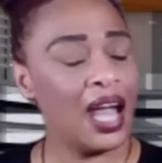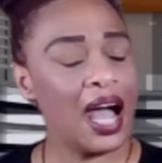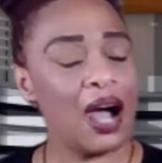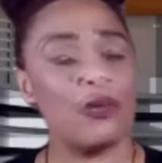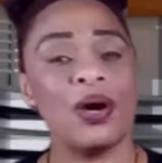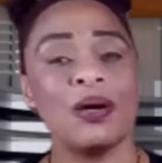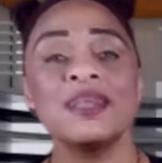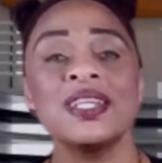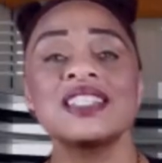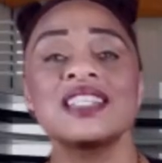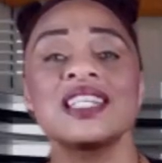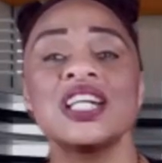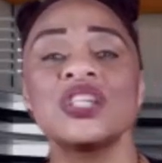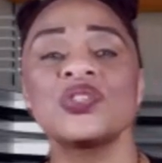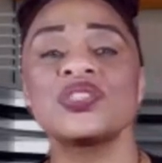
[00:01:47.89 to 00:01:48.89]
I want men
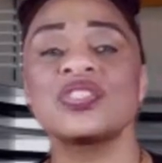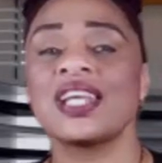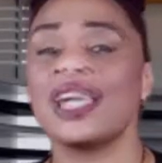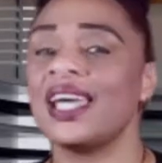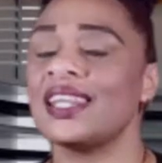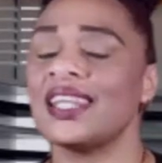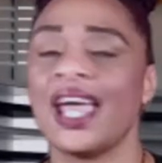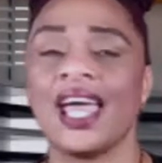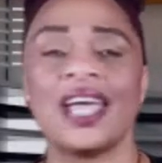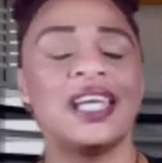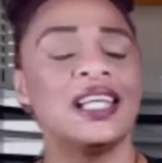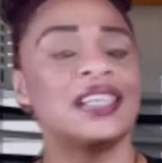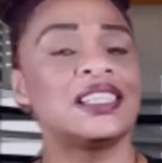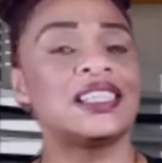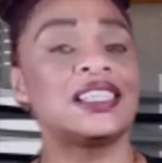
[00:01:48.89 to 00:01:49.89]
to understand that
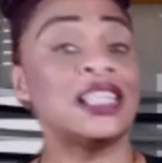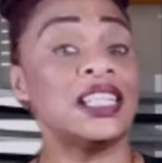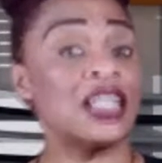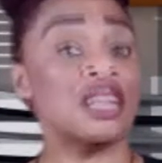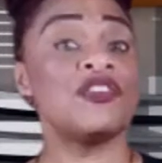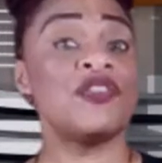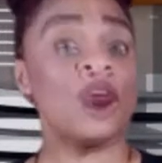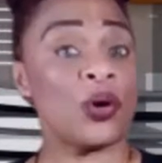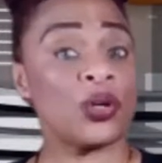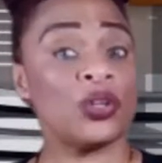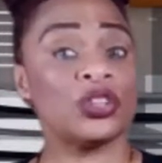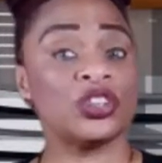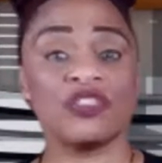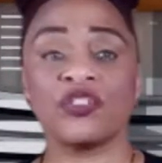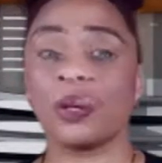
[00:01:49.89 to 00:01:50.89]
sending
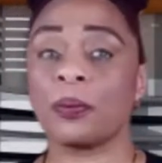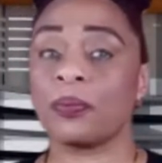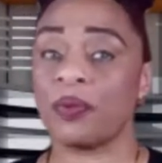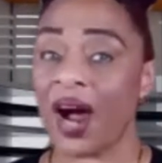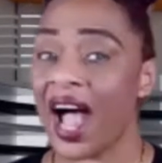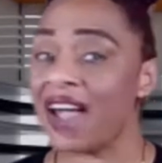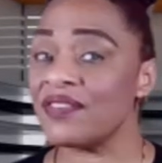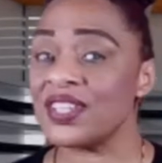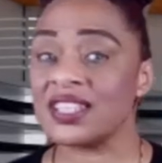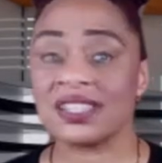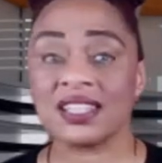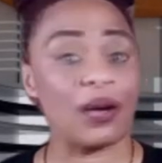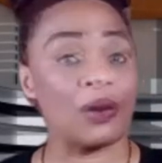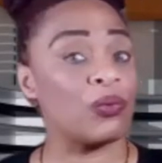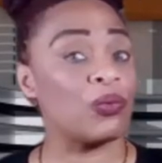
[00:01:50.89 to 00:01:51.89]
photos of your privates
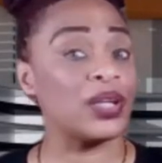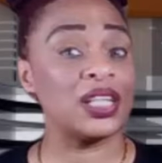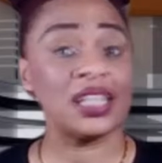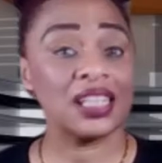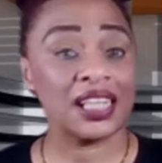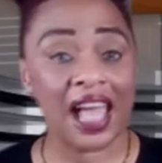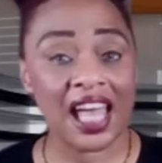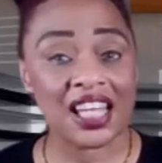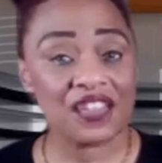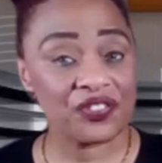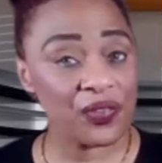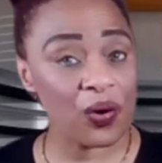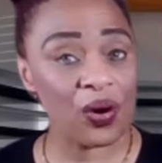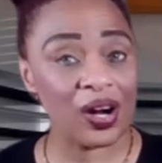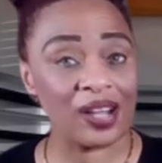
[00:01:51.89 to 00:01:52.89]
that we didn't ask
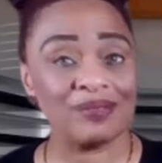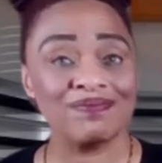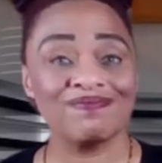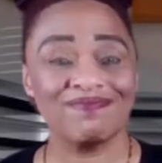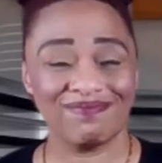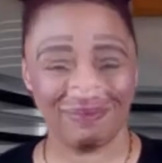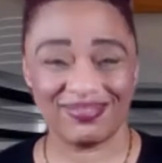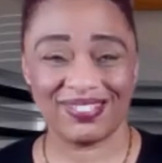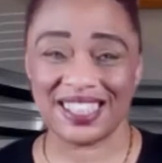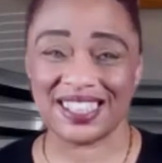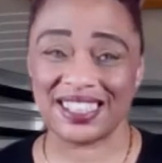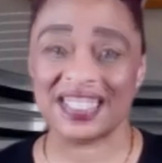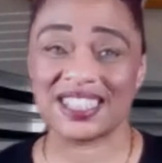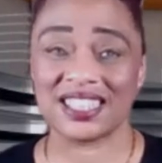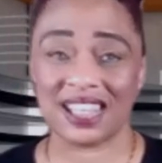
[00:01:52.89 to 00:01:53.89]
for
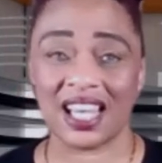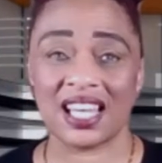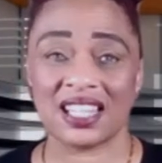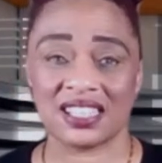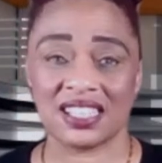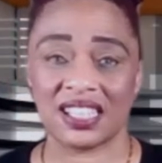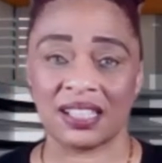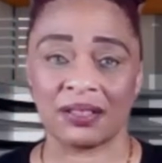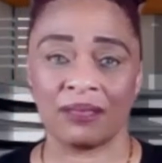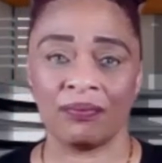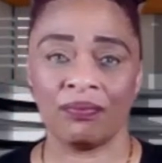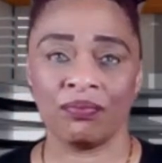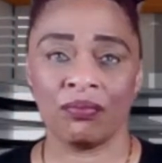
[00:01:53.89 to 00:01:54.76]
is disgusting.